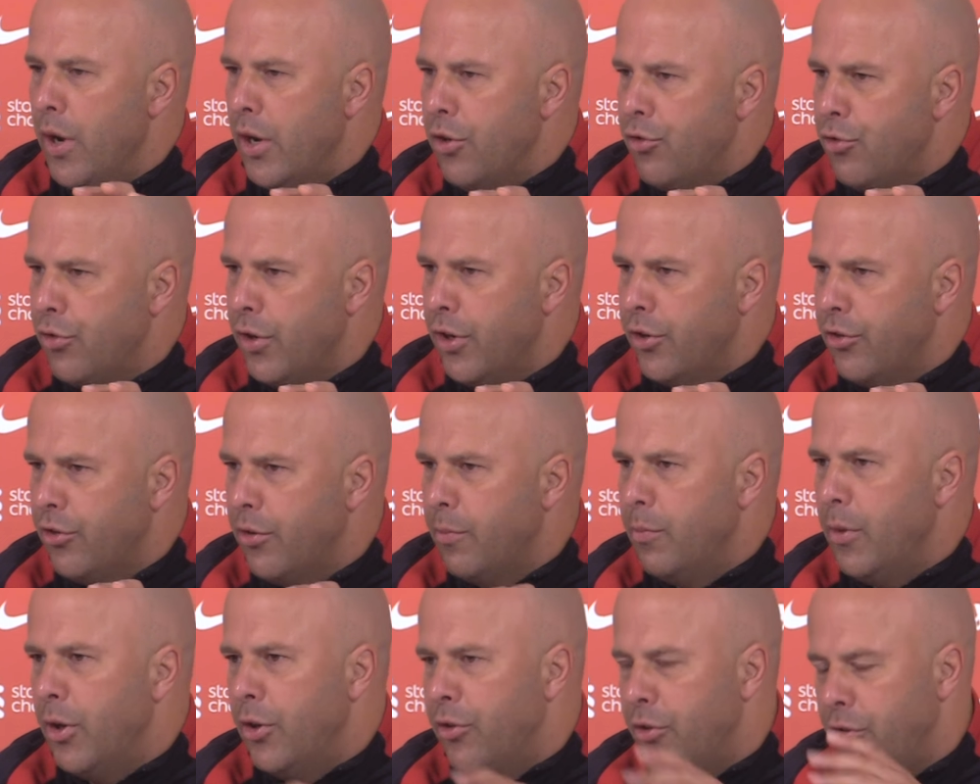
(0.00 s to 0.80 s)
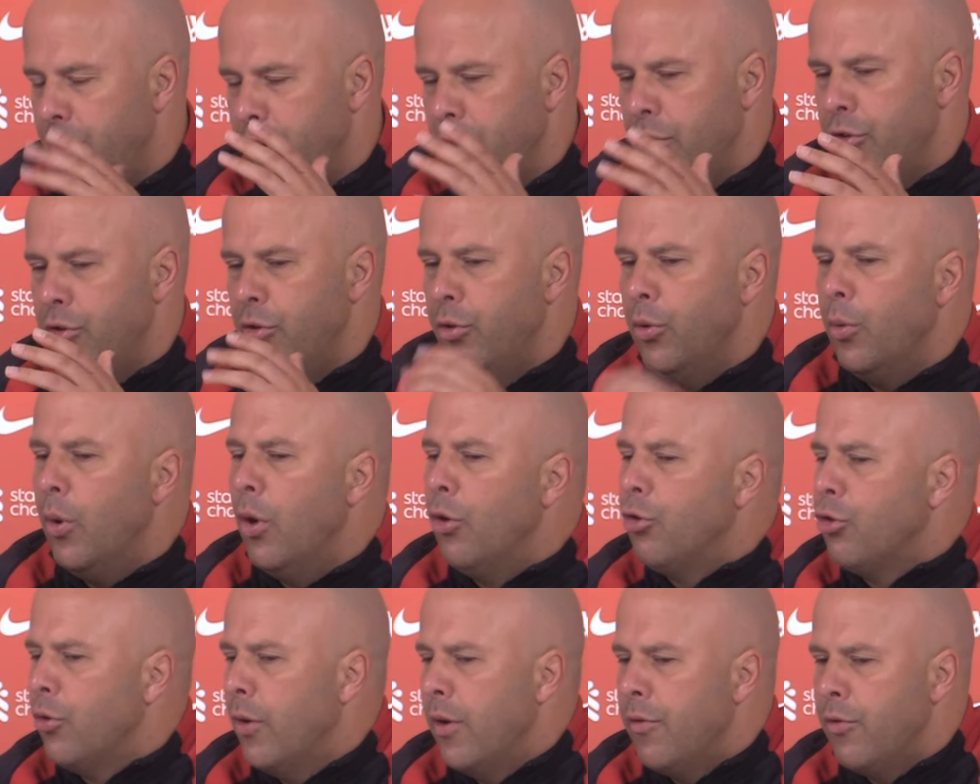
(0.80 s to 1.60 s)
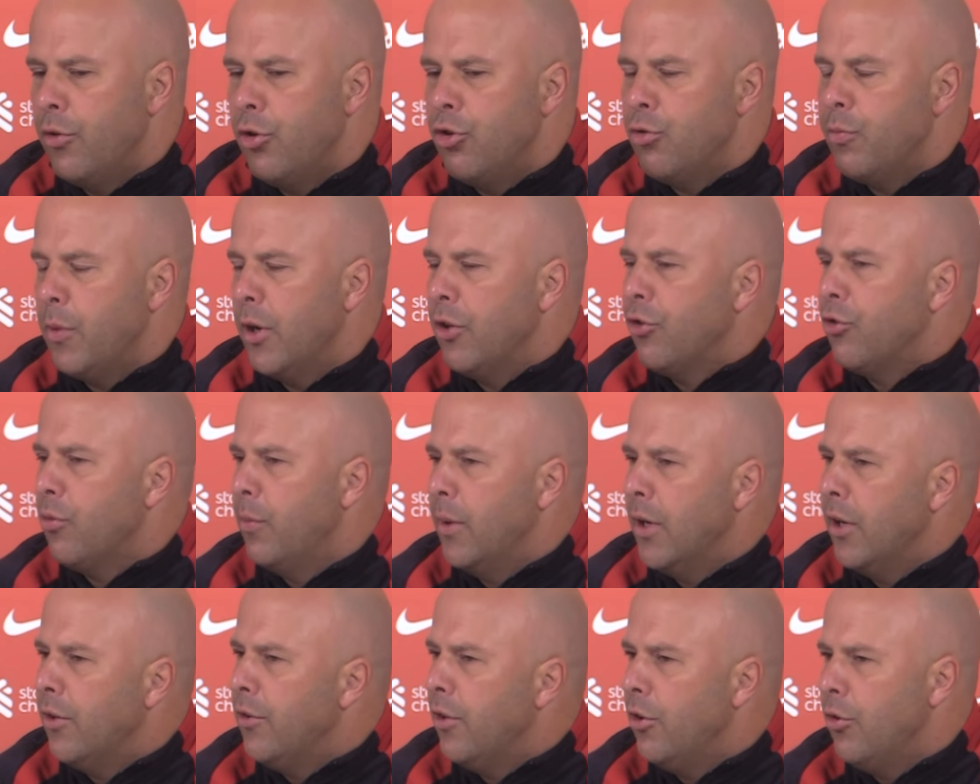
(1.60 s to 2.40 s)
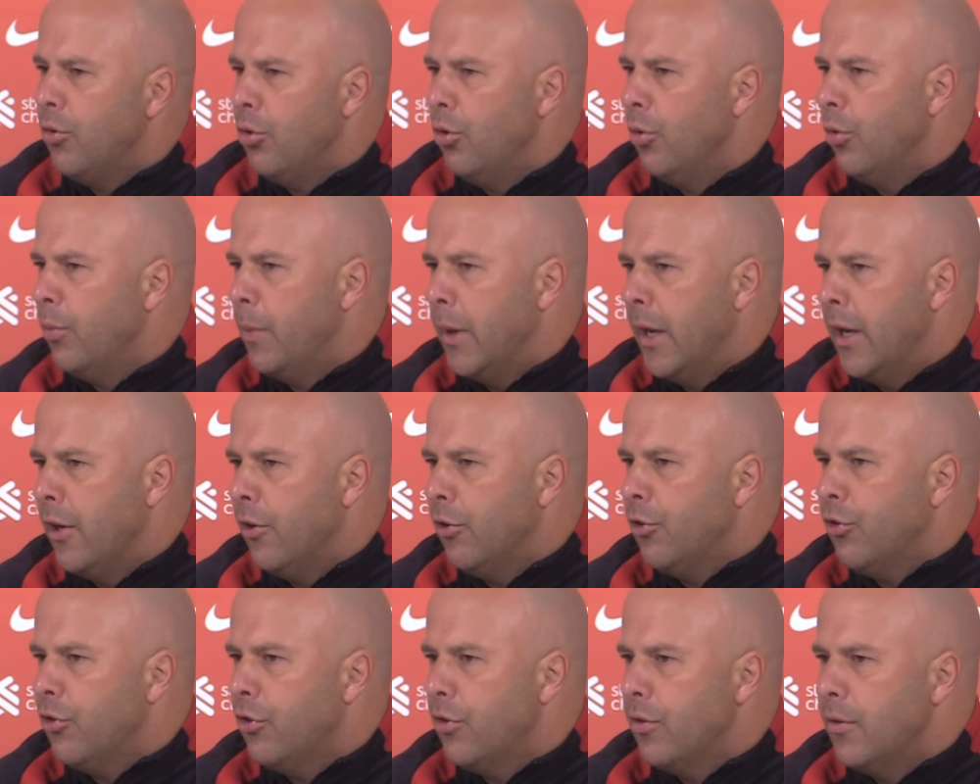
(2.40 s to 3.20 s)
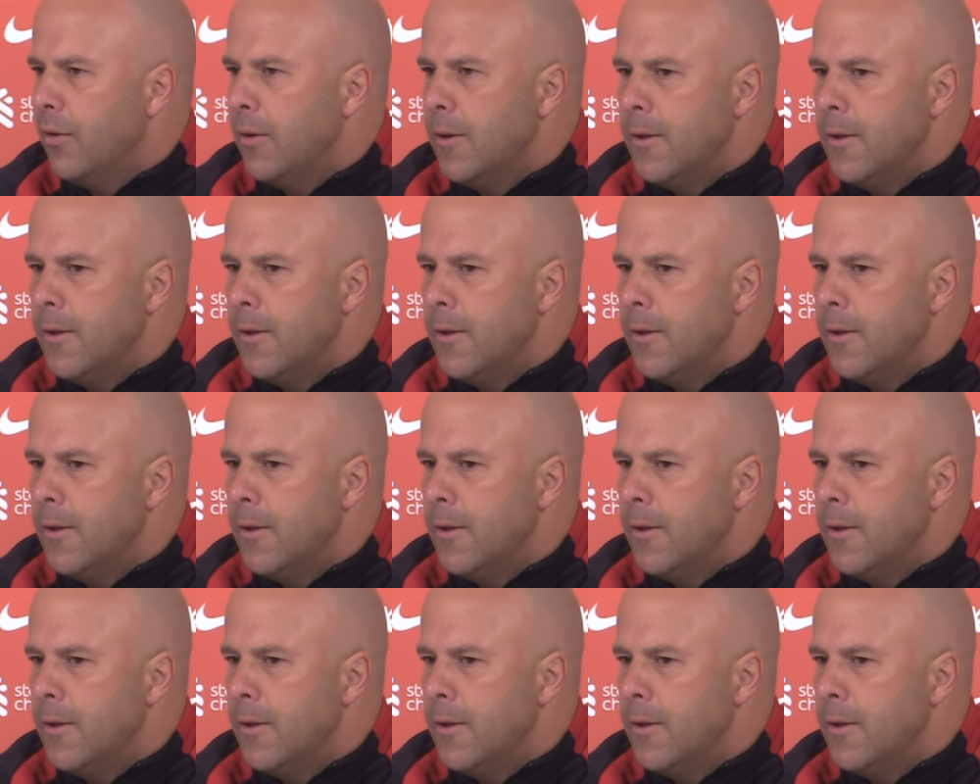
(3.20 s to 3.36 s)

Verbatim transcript: interest, but you also have responsibility to the players.